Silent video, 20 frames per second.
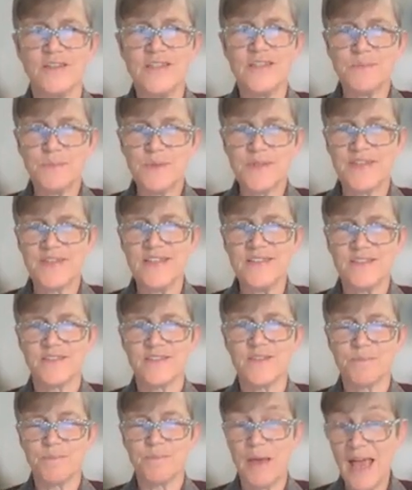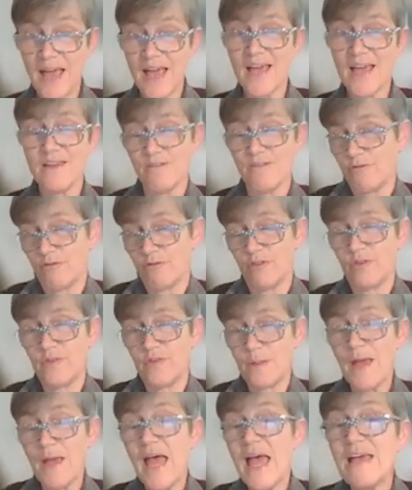these possessors behave,
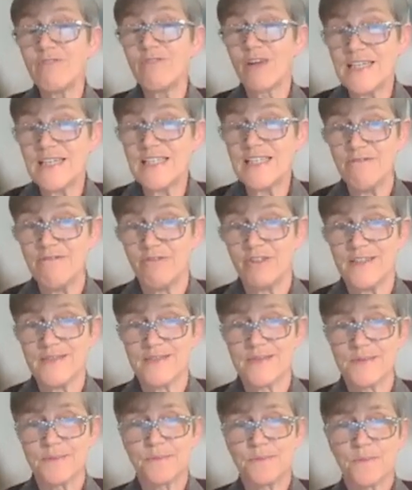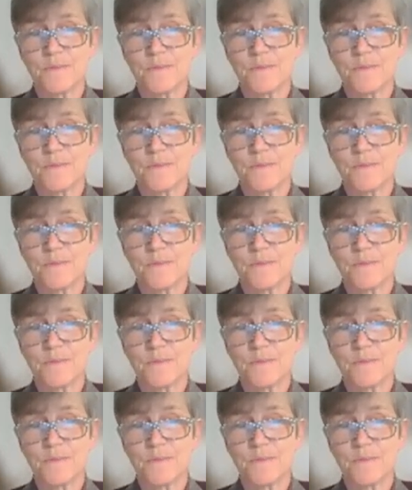they behave like definites.